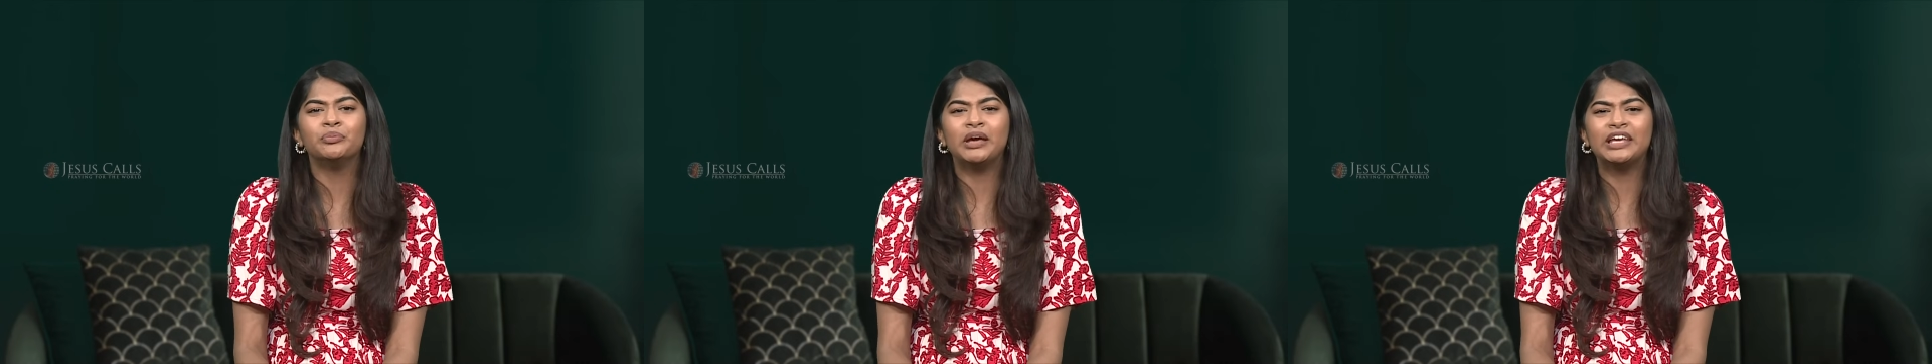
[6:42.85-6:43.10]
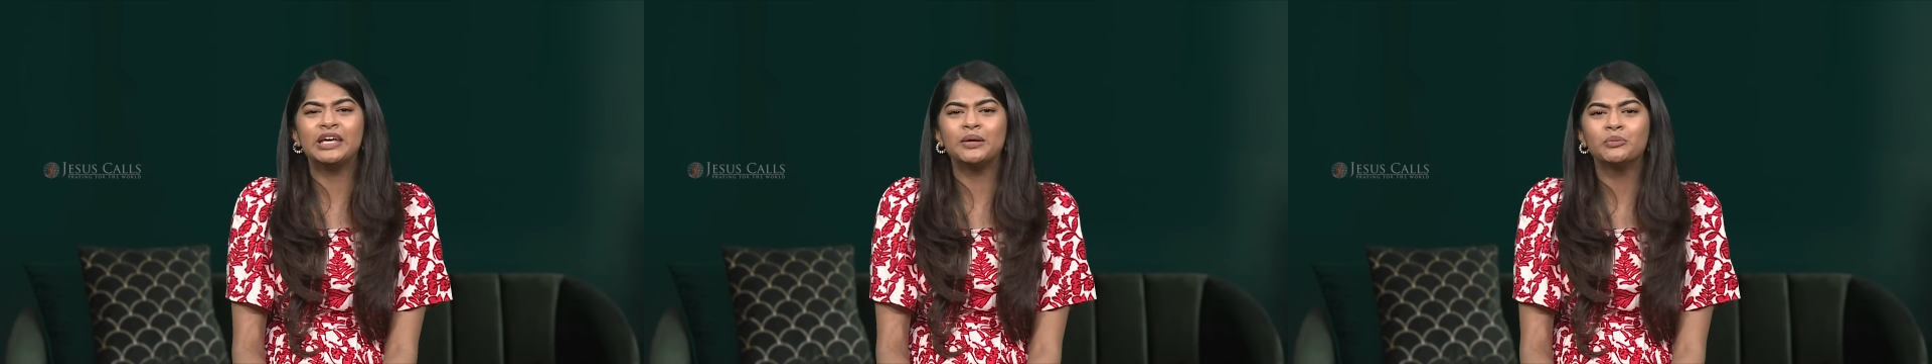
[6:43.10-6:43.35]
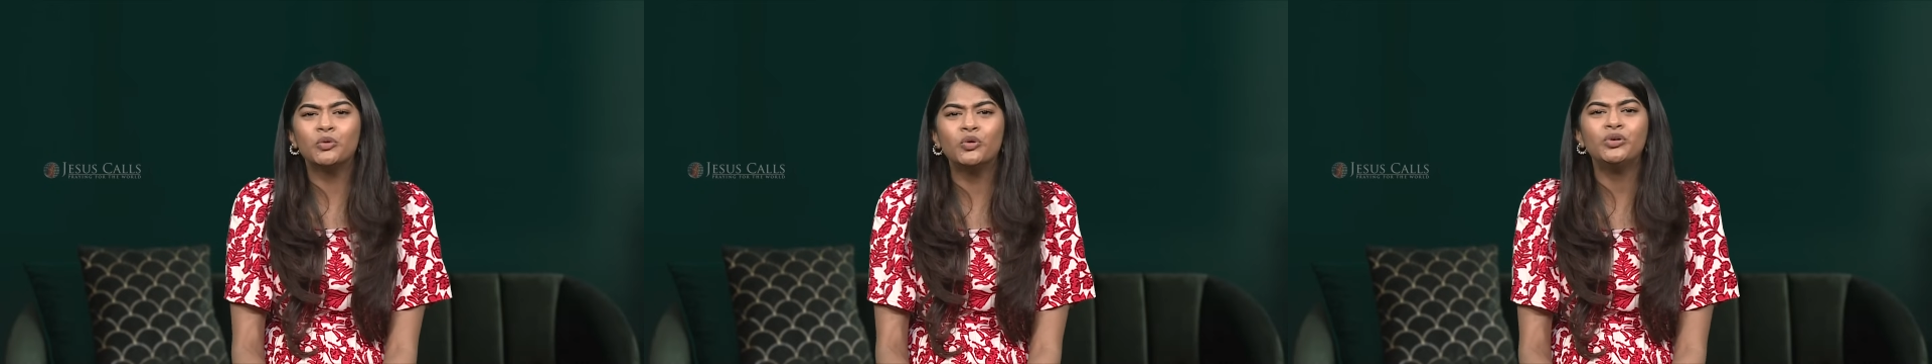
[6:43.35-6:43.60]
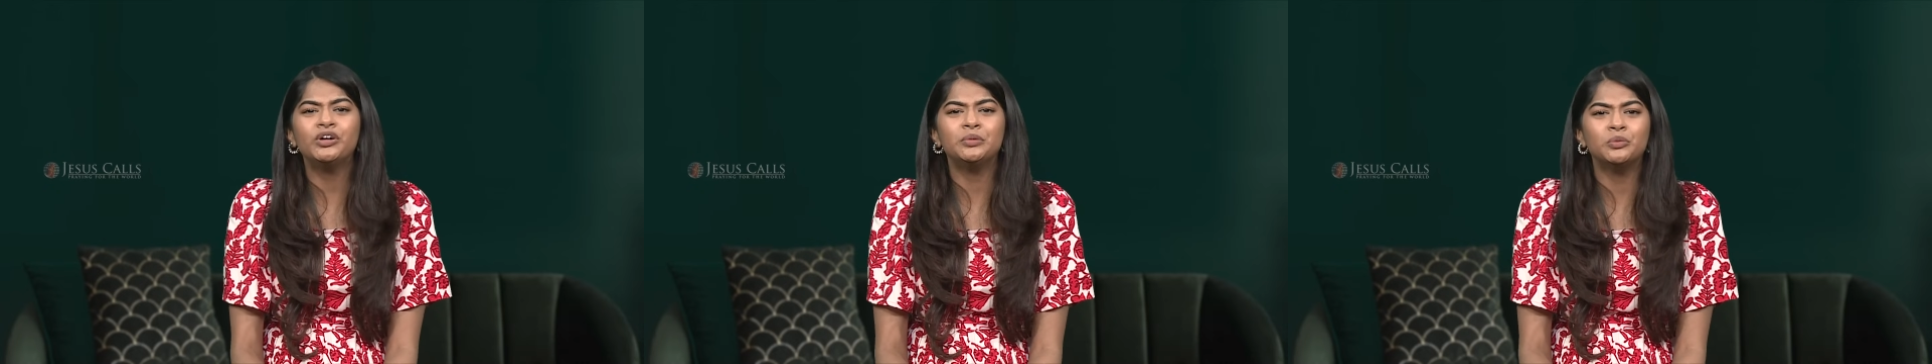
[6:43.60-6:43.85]
making
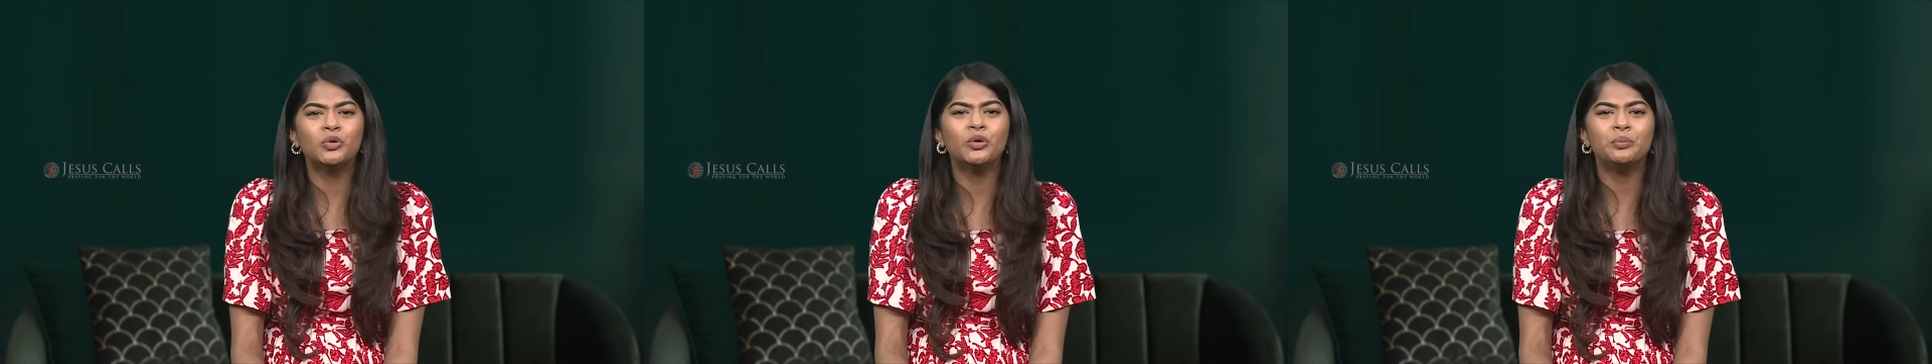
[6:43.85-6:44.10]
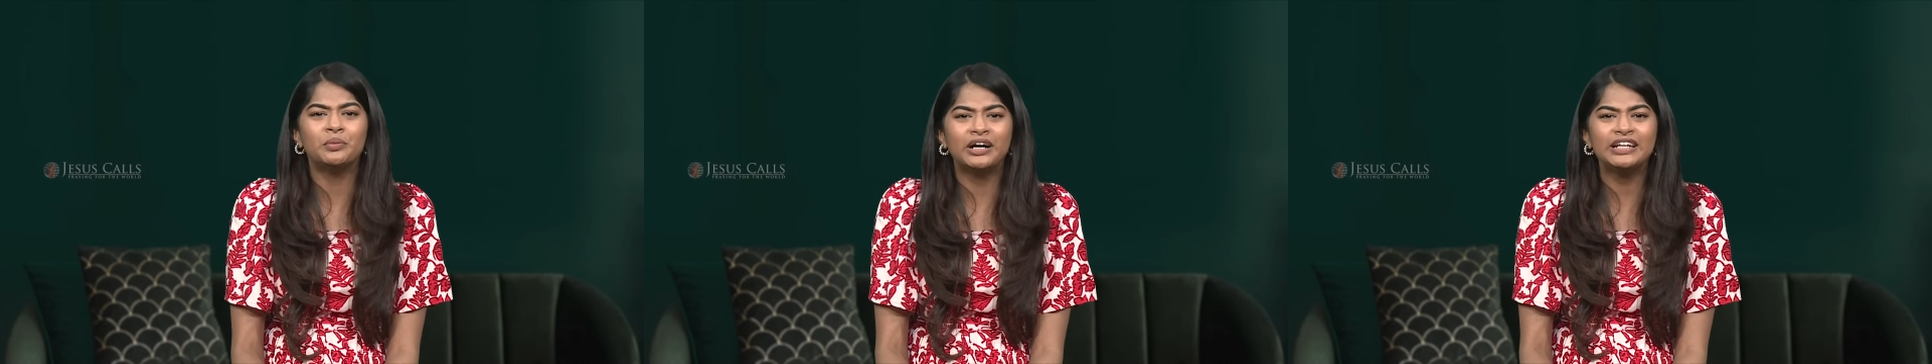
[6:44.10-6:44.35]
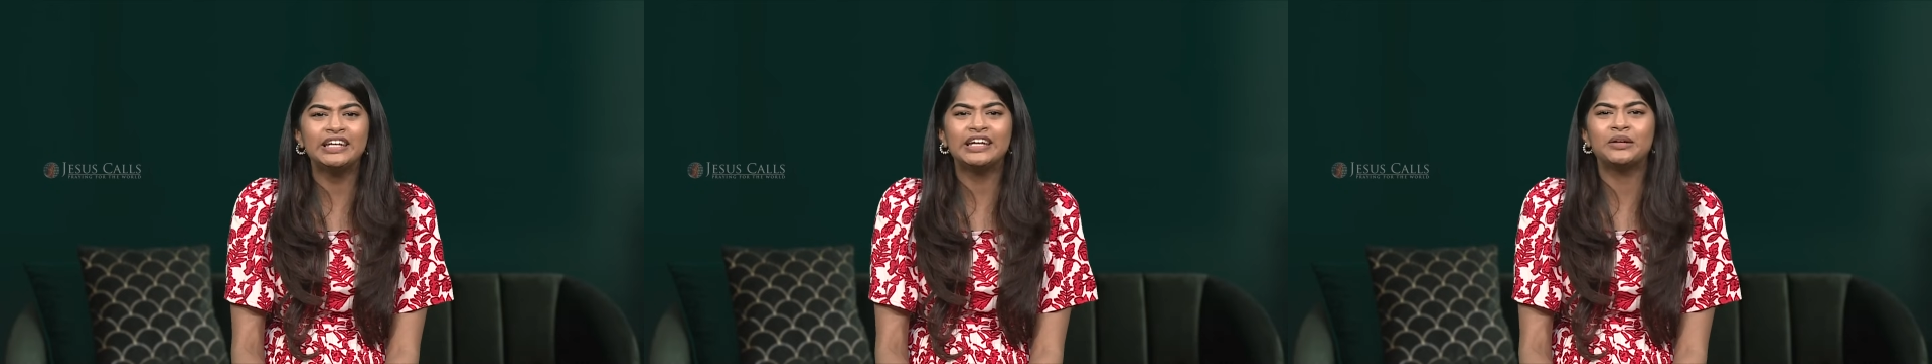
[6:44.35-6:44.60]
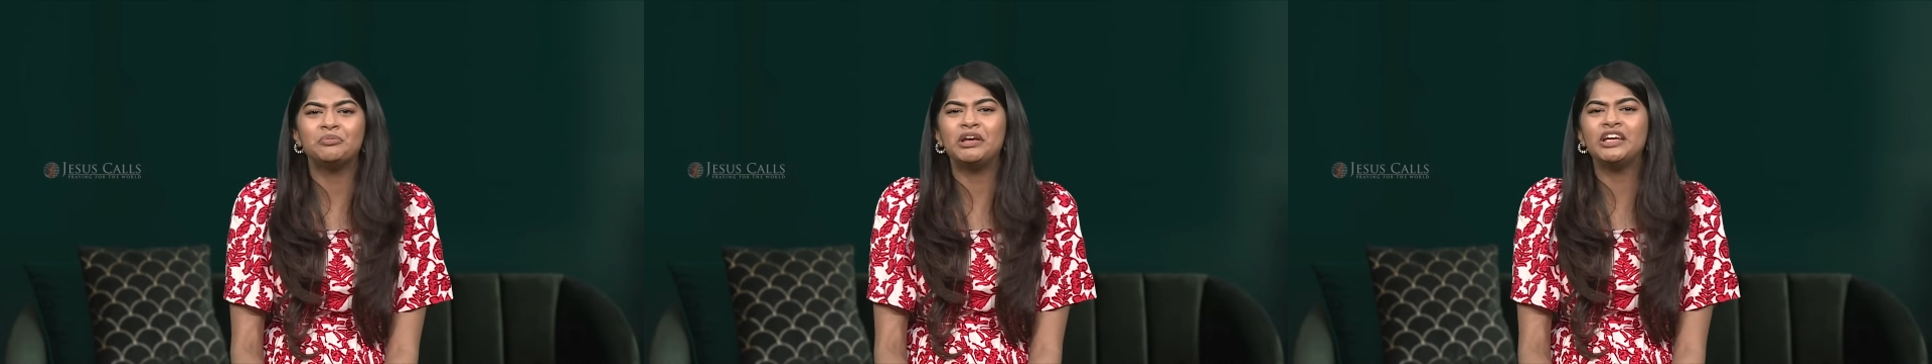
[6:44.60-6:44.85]
more and more money
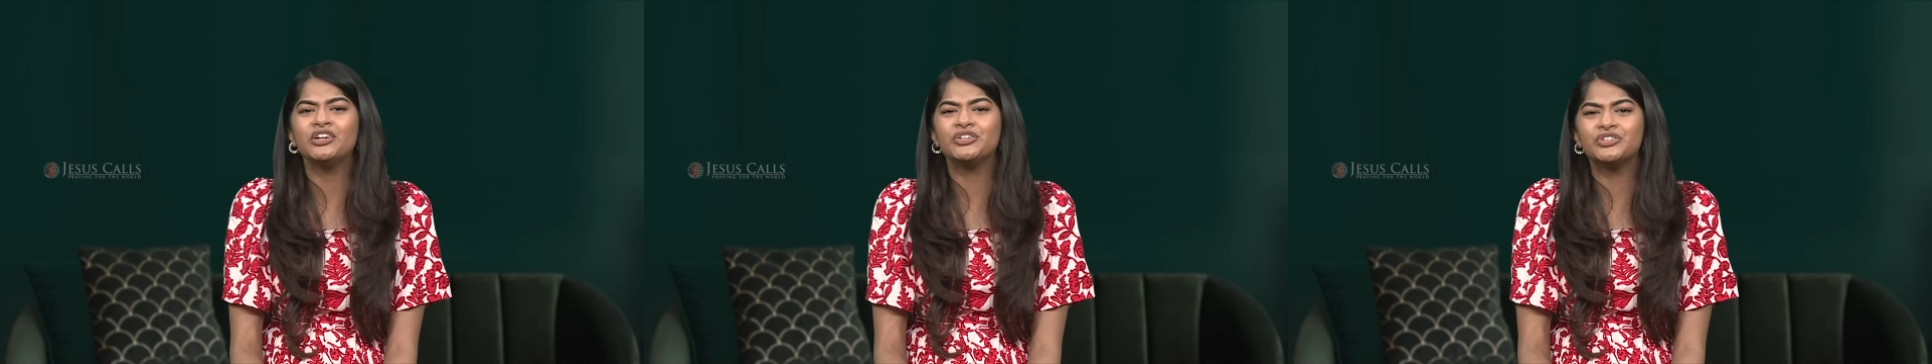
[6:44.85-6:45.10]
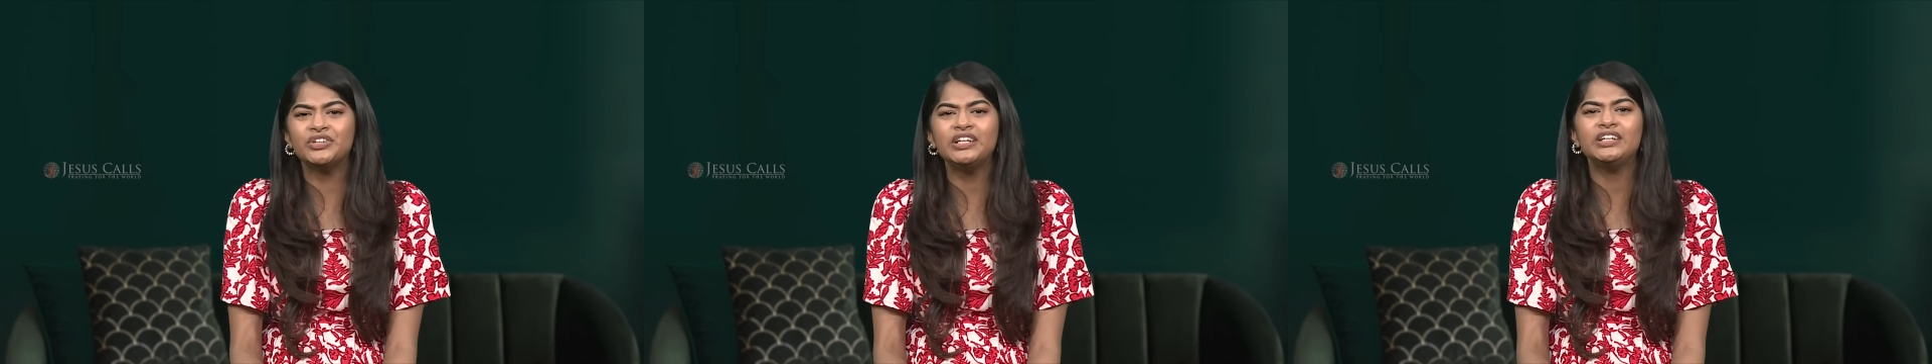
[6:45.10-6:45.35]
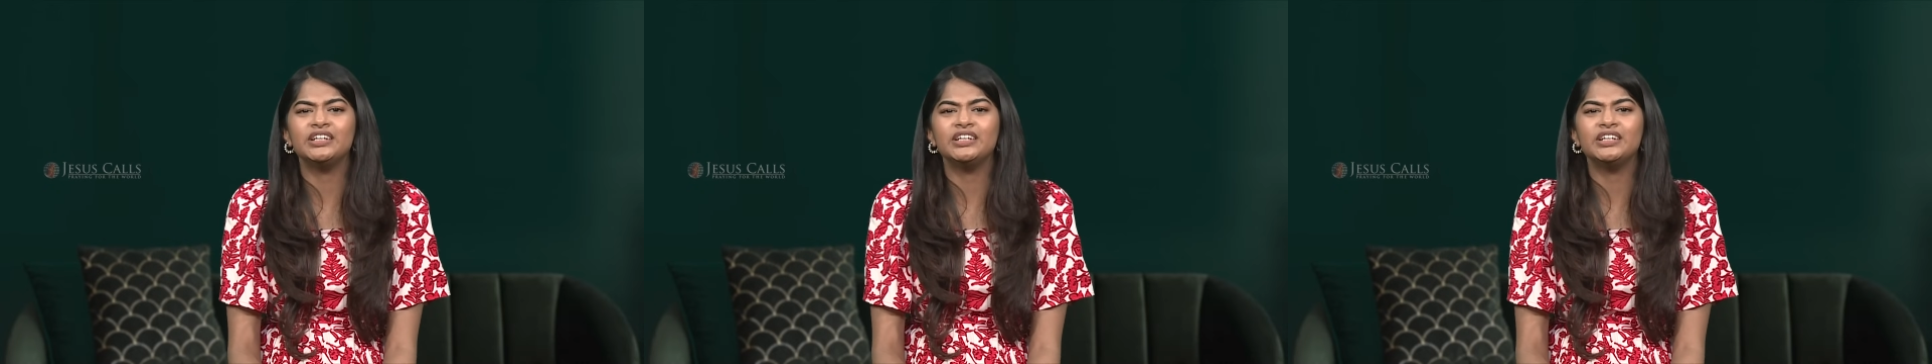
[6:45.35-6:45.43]
and being greedy.